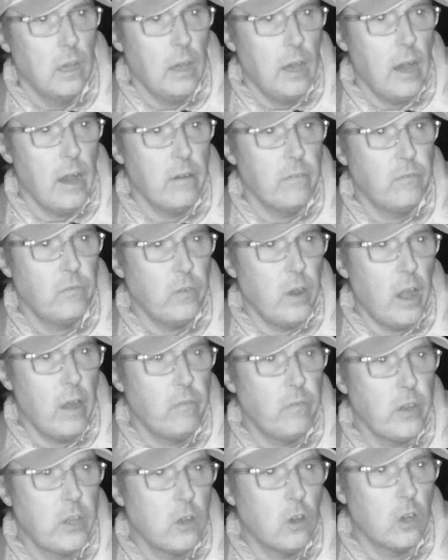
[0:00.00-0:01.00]
I've
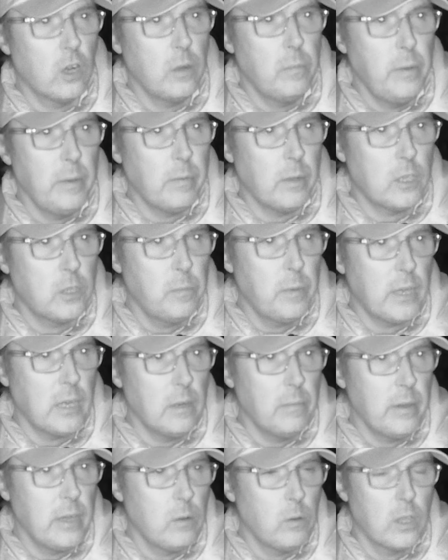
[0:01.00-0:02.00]
I've recorded people speaking
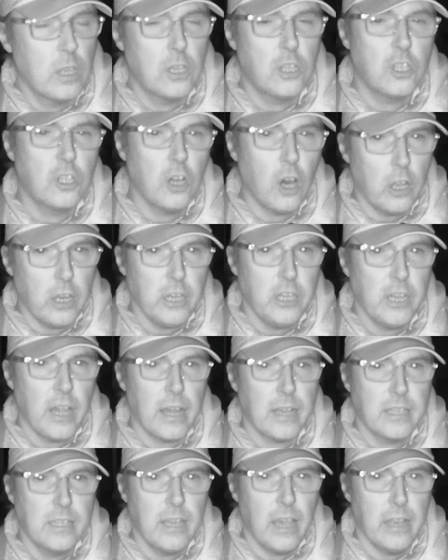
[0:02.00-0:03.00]
to me with a Scottish
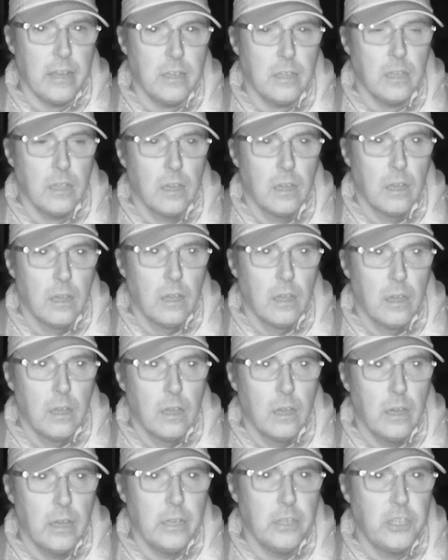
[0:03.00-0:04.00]
accent
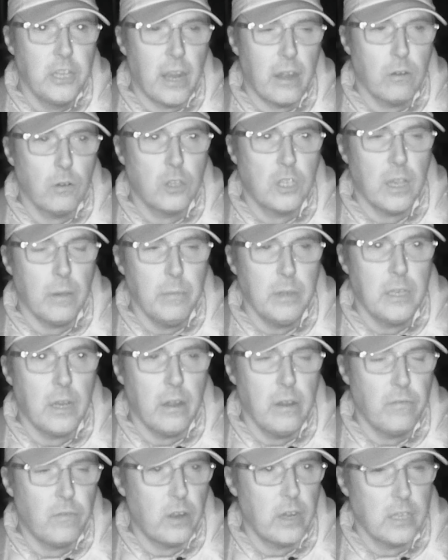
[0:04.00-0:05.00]
in Jarrow
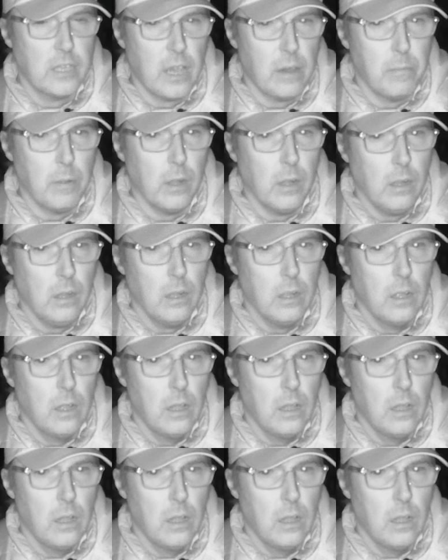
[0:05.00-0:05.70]
Cemetery, for example.